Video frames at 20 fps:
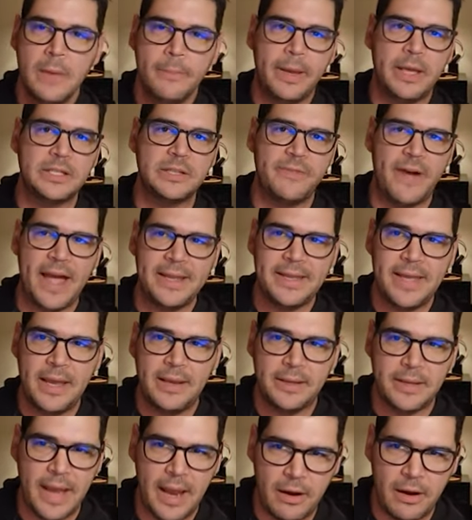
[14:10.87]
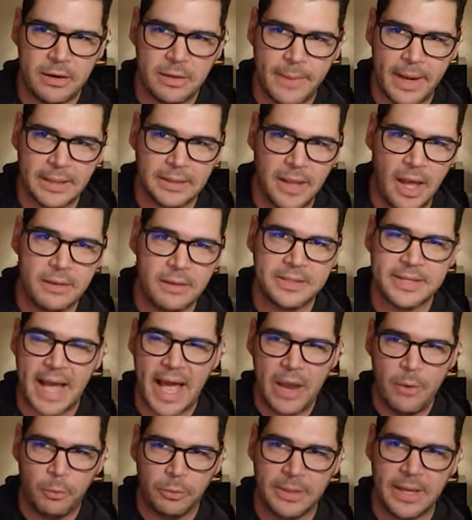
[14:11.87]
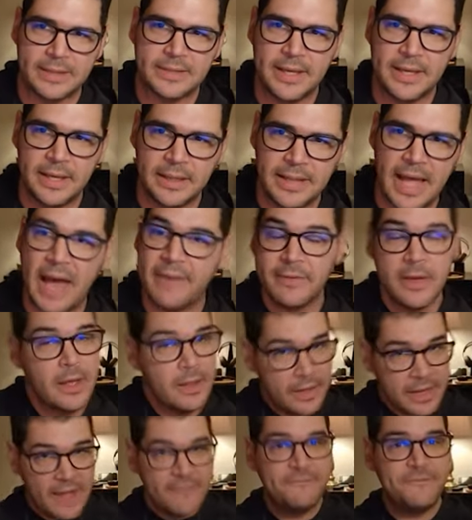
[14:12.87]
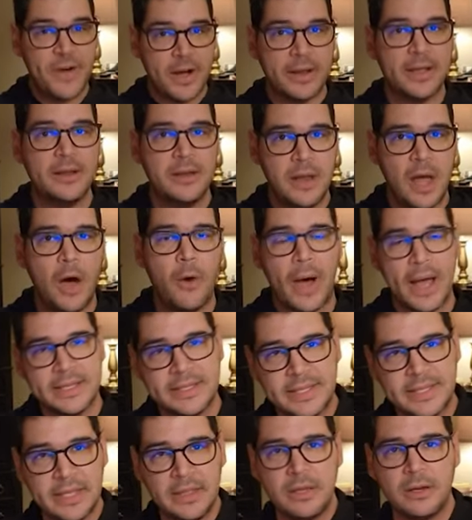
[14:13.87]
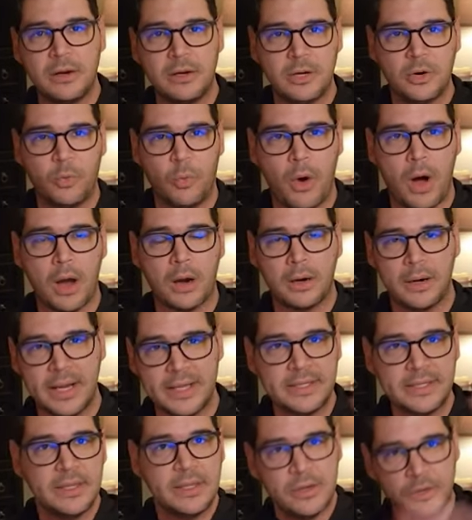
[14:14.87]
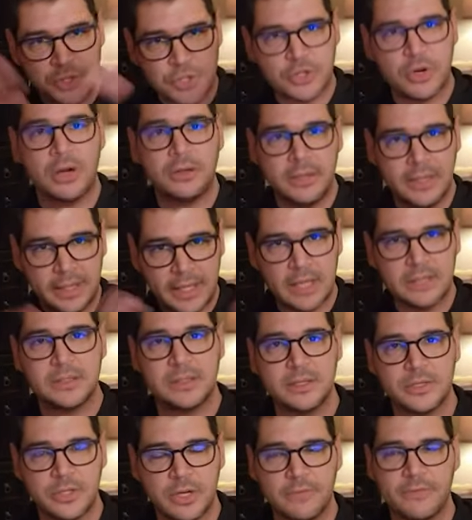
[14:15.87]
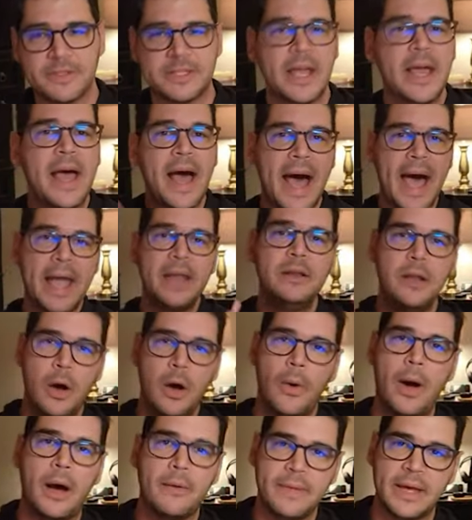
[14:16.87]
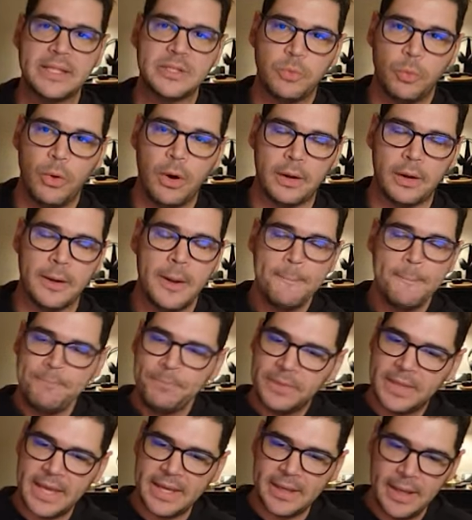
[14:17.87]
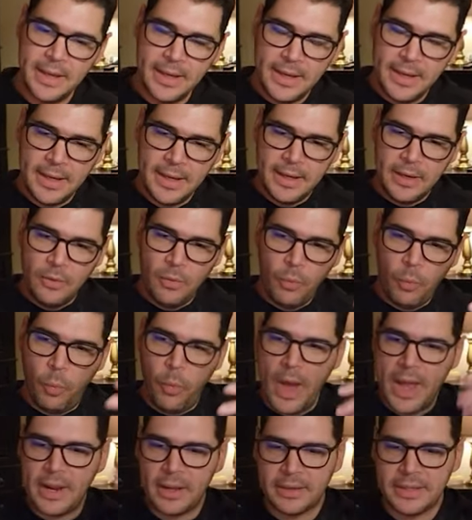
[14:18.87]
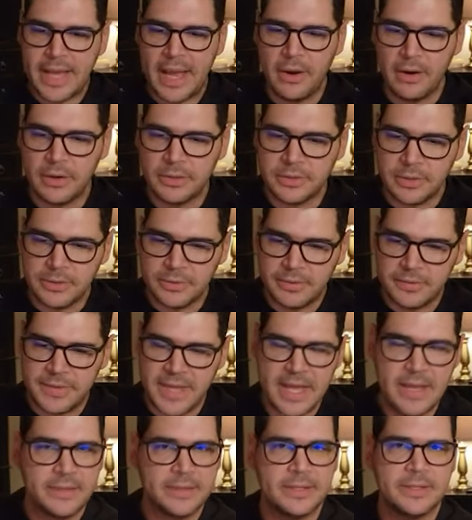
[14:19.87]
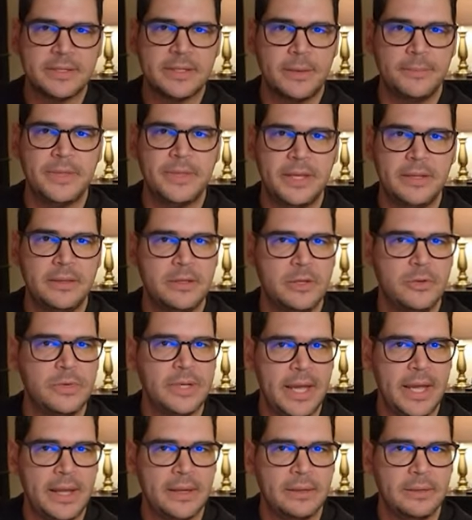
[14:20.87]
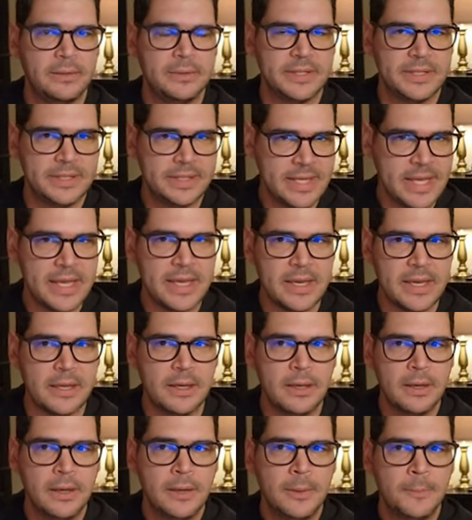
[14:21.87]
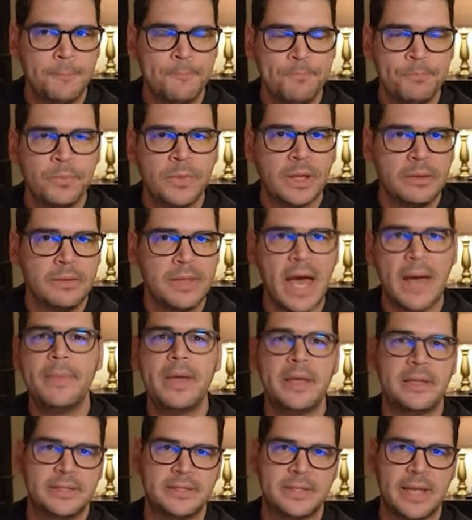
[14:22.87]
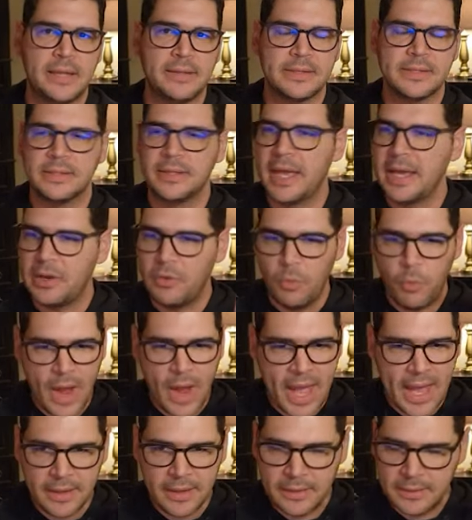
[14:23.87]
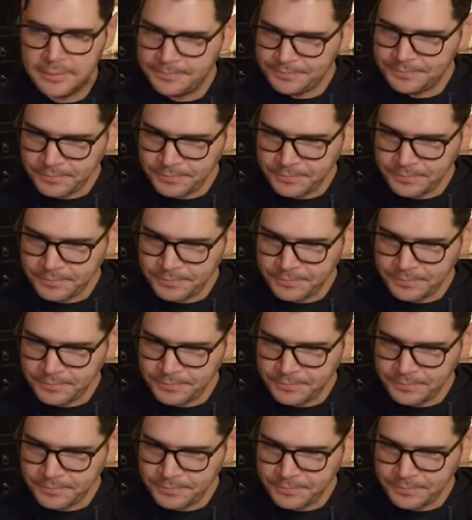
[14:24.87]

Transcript: because if I can't get air into my lungs, I will not stay alive. Like, I fucking know. I see that you're underwater and I see that you're struggling to get to the surface. I know how that's worked. Like, when a character thinks something that you can't see, that makes sense. Like when,